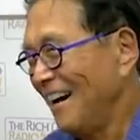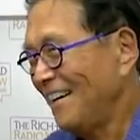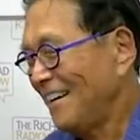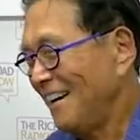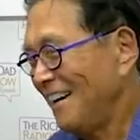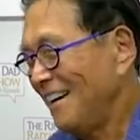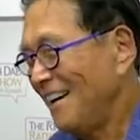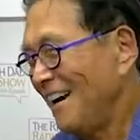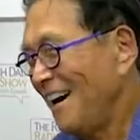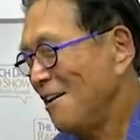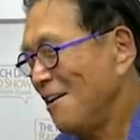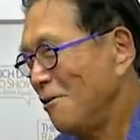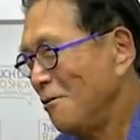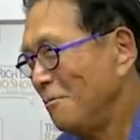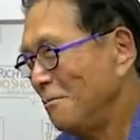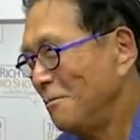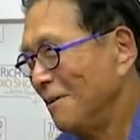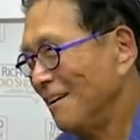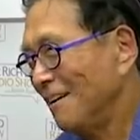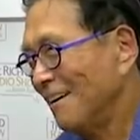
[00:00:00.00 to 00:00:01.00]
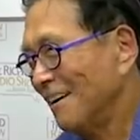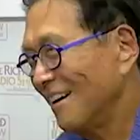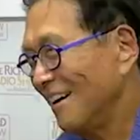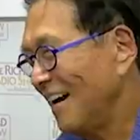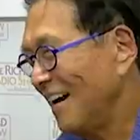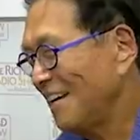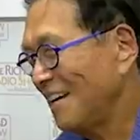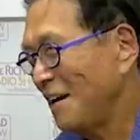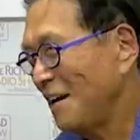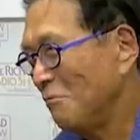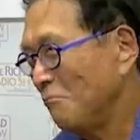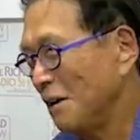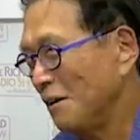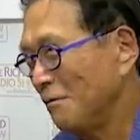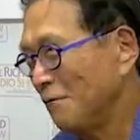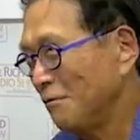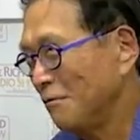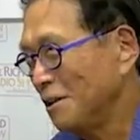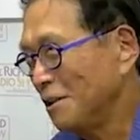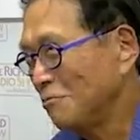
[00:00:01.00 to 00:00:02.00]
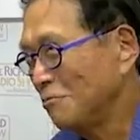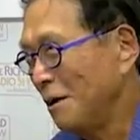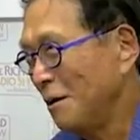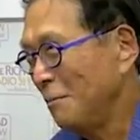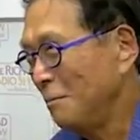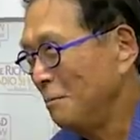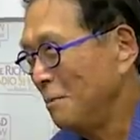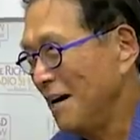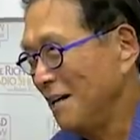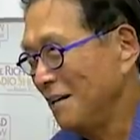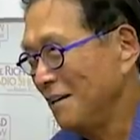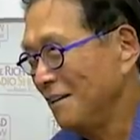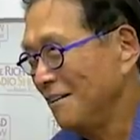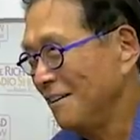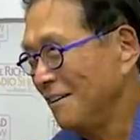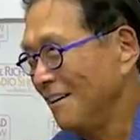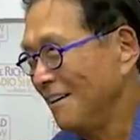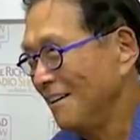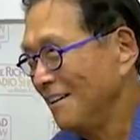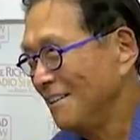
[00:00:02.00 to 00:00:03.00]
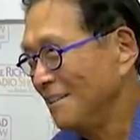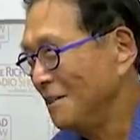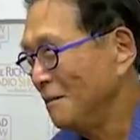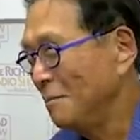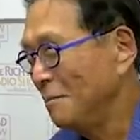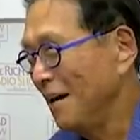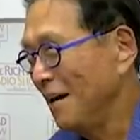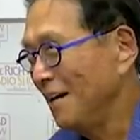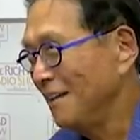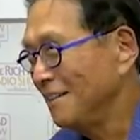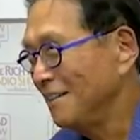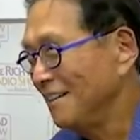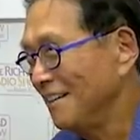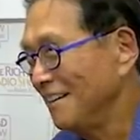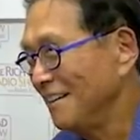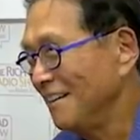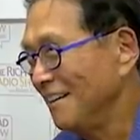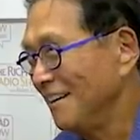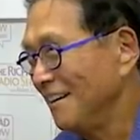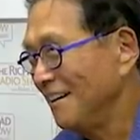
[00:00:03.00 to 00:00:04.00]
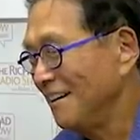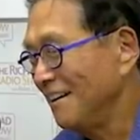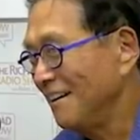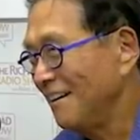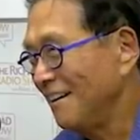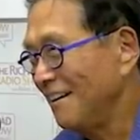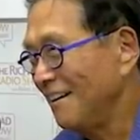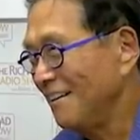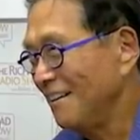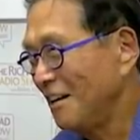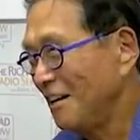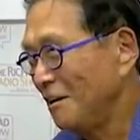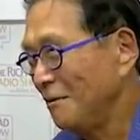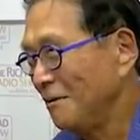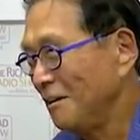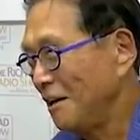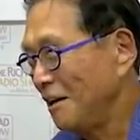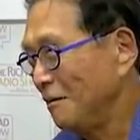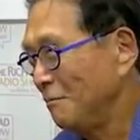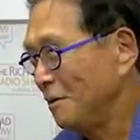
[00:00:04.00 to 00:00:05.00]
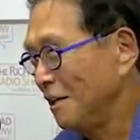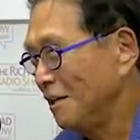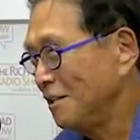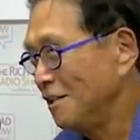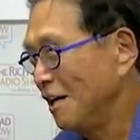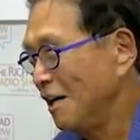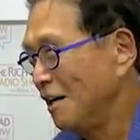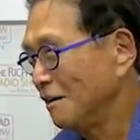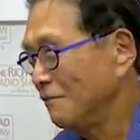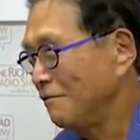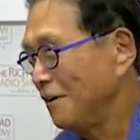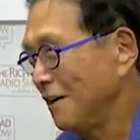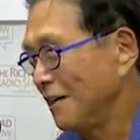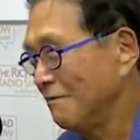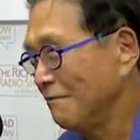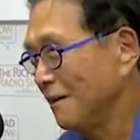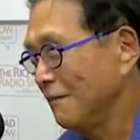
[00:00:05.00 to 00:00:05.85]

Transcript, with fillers: I can, I hope I can't wait for a Trump Biden debate. Oh, oh, that'll that'll be a dogfight.